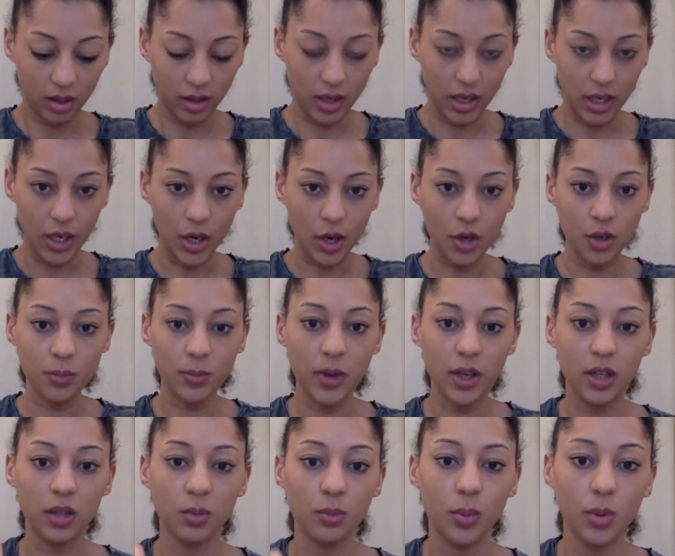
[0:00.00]
I hope I
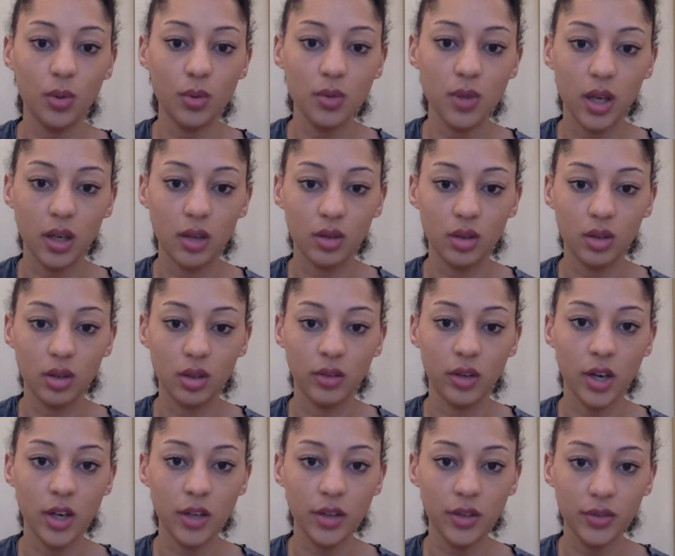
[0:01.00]
can pull that colour
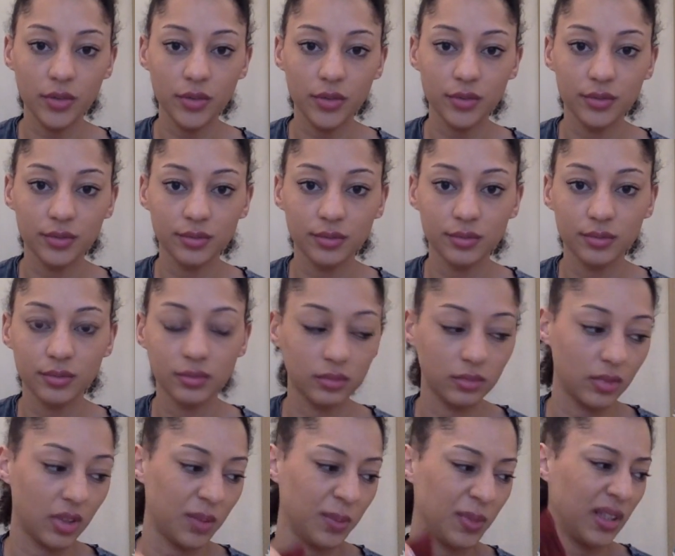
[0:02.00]
off.
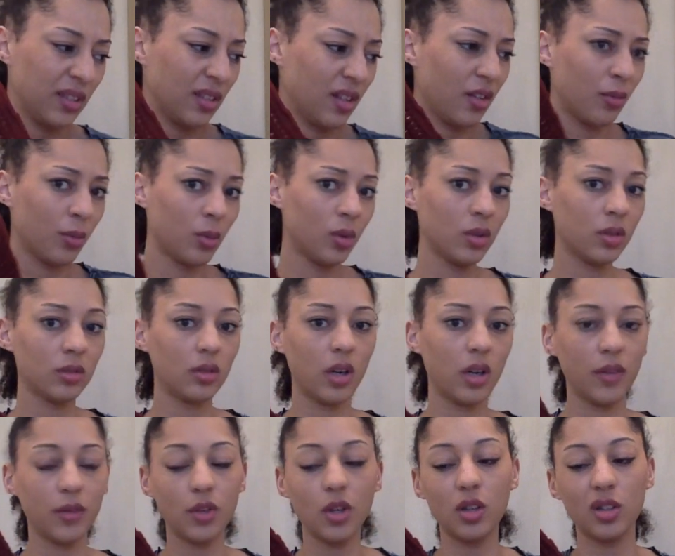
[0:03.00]
I mean,
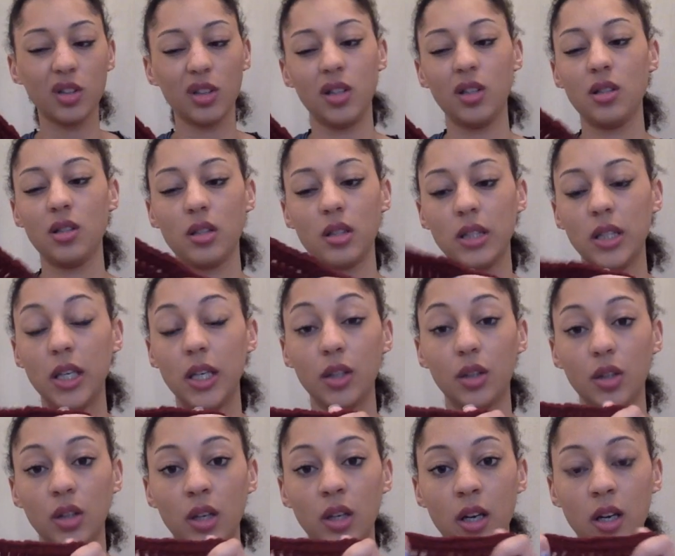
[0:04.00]
I've got clothes in that
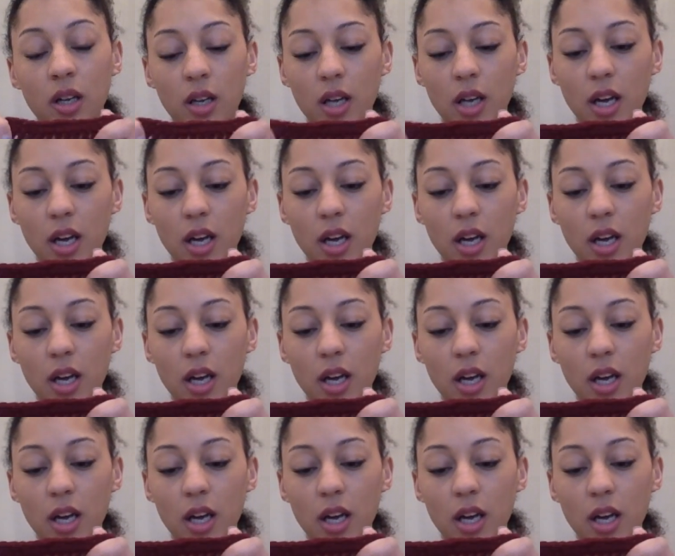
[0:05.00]
colour.